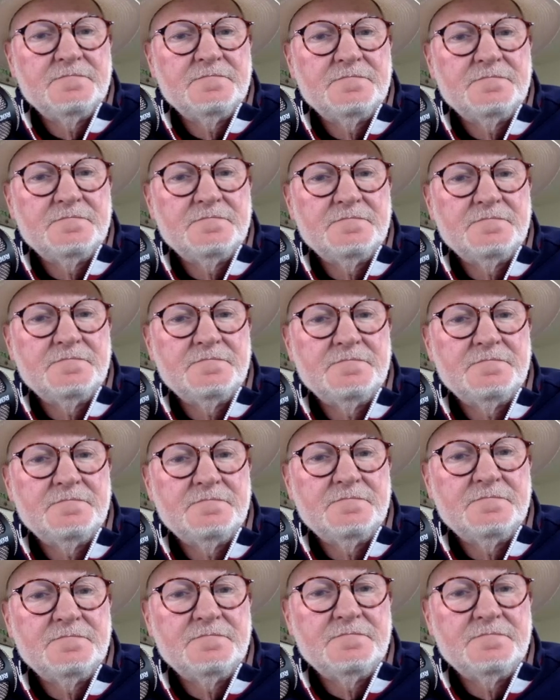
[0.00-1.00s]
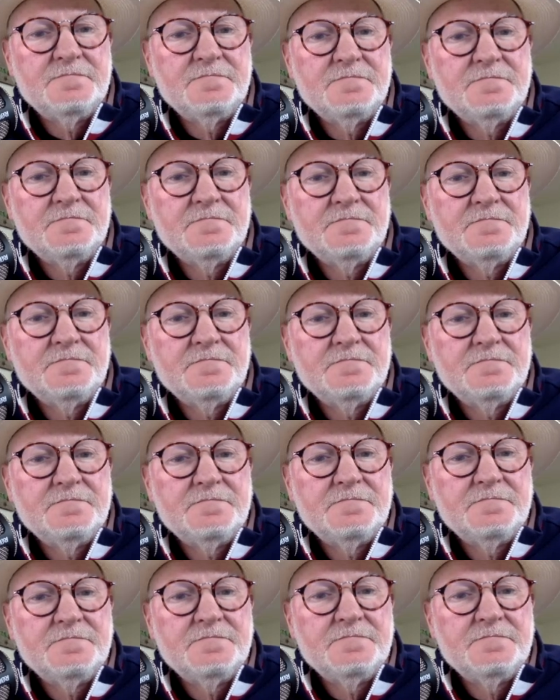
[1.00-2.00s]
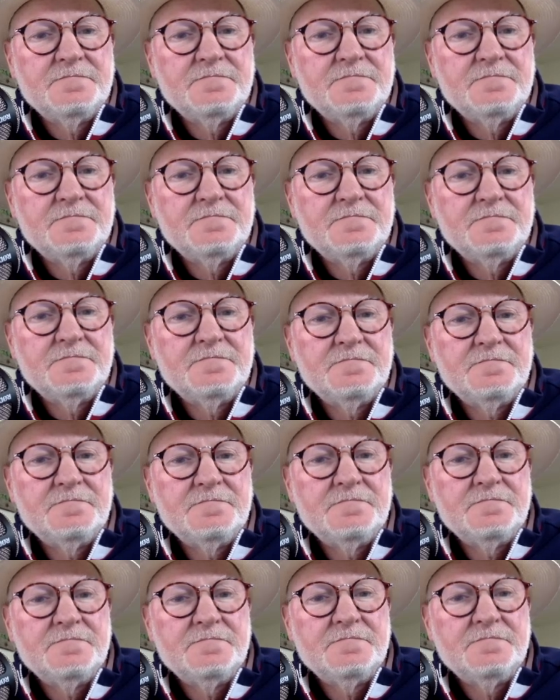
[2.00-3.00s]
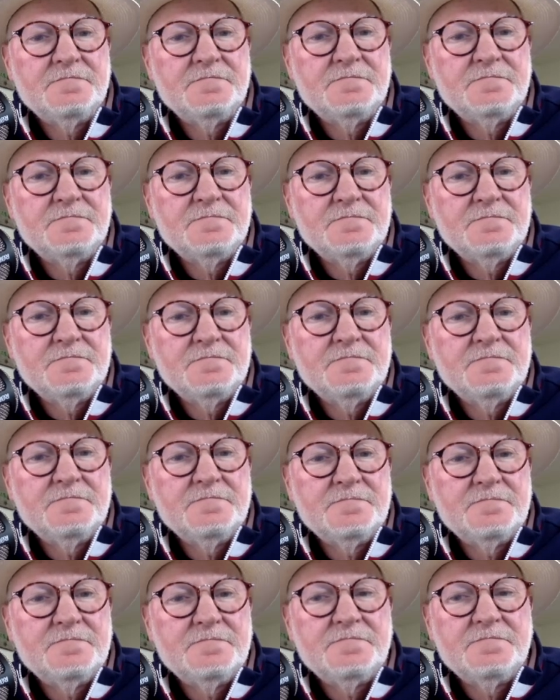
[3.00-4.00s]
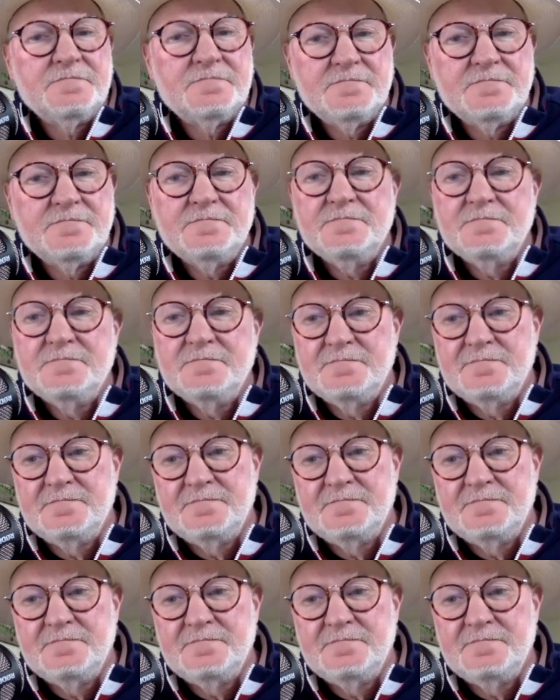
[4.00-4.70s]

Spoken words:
[no speech]